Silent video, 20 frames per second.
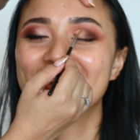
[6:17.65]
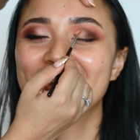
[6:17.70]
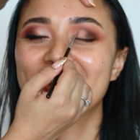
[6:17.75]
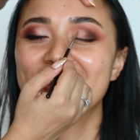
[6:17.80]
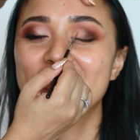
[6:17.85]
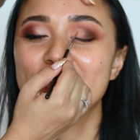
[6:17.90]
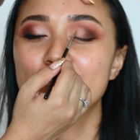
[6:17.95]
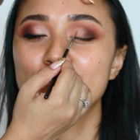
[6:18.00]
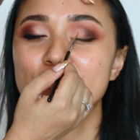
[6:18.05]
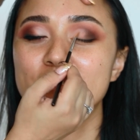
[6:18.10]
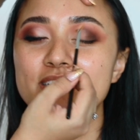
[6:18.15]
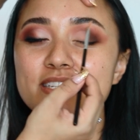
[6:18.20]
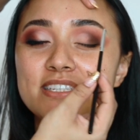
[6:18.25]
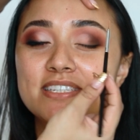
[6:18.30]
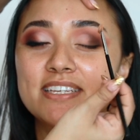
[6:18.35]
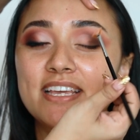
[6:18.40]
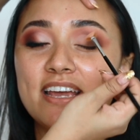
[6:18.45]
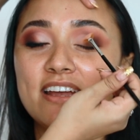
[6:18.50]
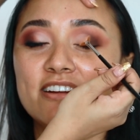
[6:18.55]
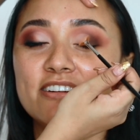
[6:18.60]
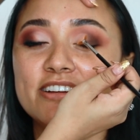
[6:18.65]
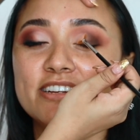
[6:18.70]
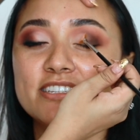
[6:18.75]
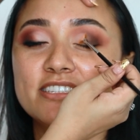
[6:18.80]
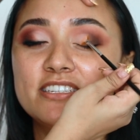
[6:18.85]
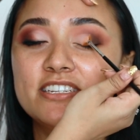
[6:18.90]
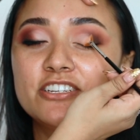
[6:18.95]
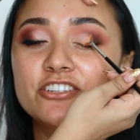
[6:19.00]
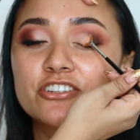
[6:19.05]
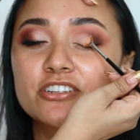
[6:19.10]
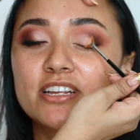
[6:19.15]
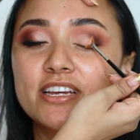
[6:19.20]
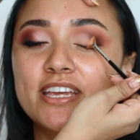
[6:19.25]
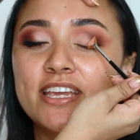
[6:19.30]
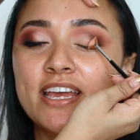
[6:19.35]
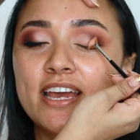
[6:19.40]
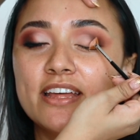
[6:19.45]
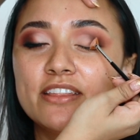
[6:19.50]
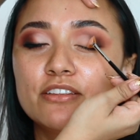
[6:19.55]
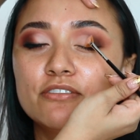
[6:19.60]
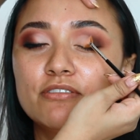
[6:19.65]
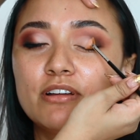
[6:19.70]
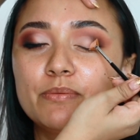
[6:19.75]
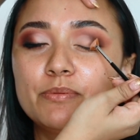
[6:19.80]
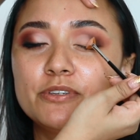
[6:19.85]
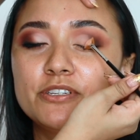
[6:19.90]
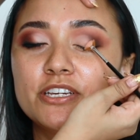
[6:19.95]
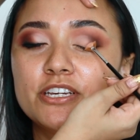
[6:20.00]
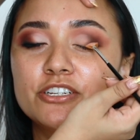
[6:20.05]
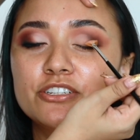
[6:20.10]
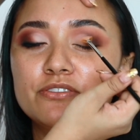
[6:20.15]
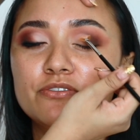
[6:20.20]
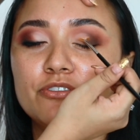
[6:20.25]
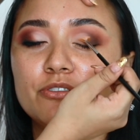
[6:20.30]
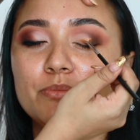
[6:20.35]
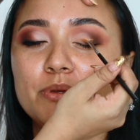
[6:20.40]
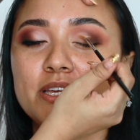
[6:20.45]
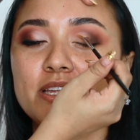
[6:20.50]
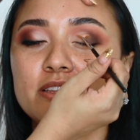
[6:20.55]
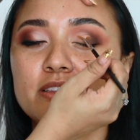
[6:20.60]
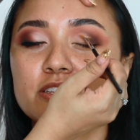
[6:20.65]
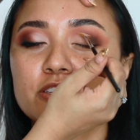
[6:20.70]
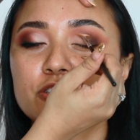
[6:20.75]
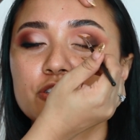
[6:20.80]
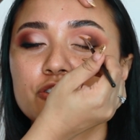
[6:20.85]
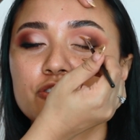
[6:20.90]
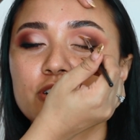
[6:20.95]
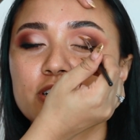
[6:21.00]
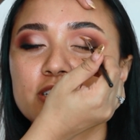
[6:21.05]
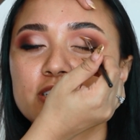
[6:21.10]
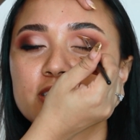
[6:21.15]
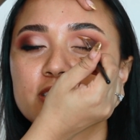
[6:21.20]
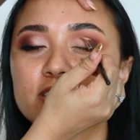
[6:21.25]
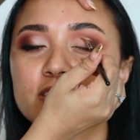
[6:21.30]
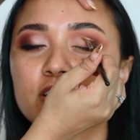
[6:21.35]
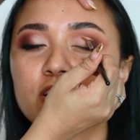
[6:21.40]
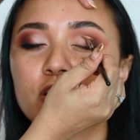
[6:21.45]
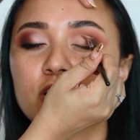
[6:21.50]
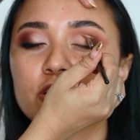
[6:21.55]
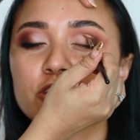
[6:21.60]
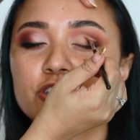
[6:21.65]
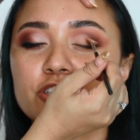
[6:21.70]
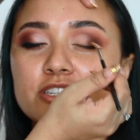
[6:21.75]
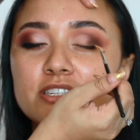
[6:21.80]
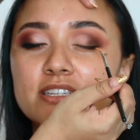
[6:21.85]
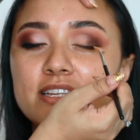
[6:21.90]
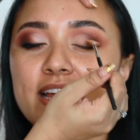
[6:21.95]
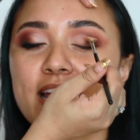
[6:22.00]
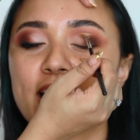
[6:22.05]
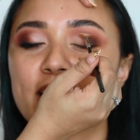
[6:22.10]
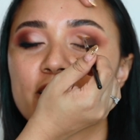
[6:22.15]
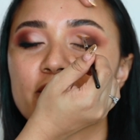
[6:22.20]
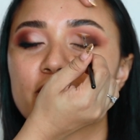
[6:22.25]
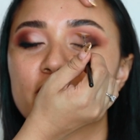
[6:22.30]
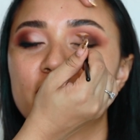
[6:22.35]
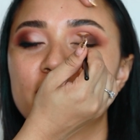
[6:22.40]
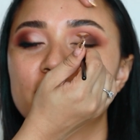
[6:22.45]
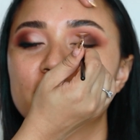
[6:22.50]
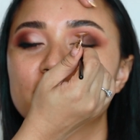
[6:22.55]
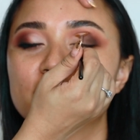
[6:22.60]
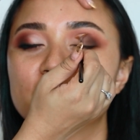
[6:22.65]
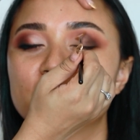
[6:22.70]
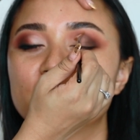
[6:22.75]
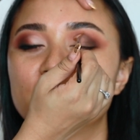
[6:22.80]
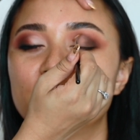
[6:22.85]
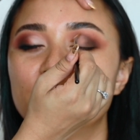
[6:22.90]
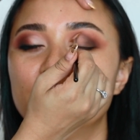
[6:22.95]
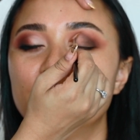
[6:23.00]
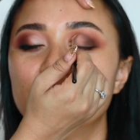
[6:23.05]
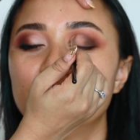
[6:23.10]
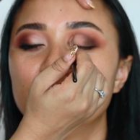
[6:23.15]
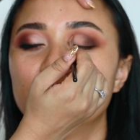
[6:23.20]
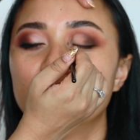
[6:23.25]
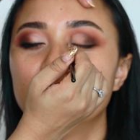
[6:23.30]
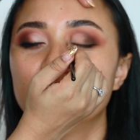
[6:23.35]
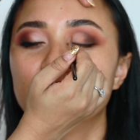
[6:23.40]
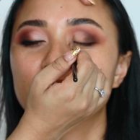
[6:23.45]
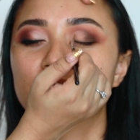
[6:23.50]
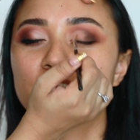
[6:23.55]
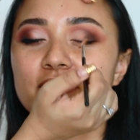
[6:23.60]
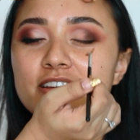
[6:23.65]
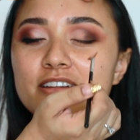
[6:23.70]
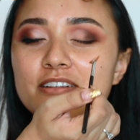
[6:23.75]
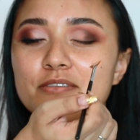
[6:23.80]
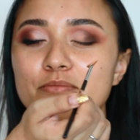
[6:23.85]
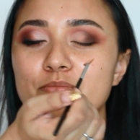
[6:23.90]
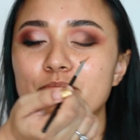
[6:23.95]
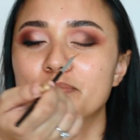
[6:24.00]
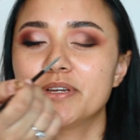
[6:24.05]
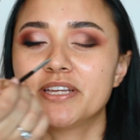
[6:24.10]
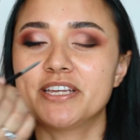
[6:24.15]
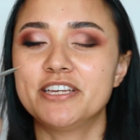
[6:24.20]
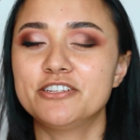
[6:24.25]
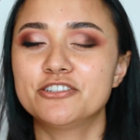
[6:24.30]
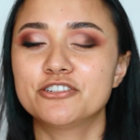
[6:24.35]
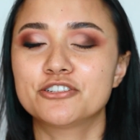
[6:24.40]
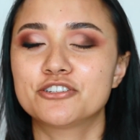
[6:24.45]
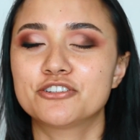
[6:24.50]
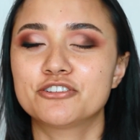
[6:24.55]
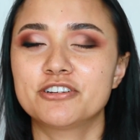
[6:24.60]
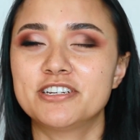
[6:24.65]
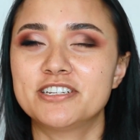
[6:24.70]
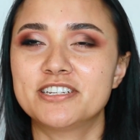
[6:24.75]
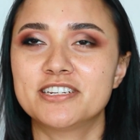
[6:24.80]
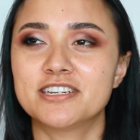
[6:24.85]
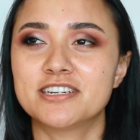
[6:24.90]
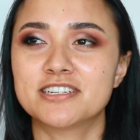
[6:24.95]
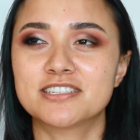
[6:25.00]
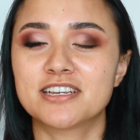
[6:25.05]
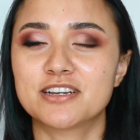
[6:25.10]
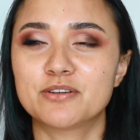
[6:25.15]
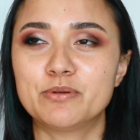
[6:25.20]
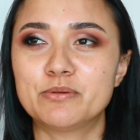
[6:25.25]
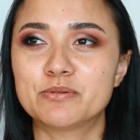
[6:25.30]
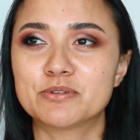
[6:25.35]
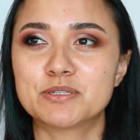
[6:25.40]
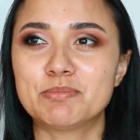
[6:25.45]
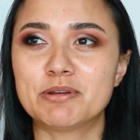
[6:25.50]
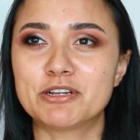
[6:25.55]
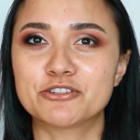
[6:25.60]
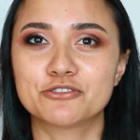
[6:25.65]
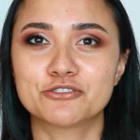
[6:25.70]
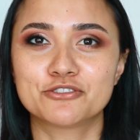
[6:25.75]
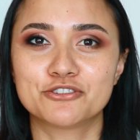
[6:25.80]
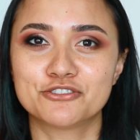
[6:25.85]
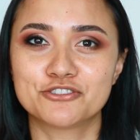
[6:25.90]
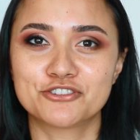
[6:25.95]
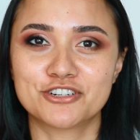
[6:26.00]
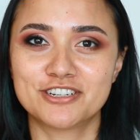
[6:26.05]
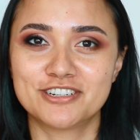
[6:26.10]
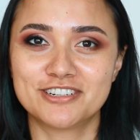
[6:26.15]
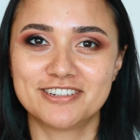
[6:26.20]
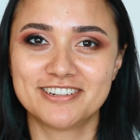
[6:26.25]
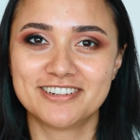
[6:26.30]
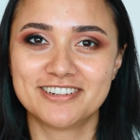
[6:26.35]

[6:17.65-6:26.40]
and he was the scariest teacher. Like he had the reputation for being the strictest, the harshest, the angriest. I can imagine, yeah. But he just treated us like we were special children.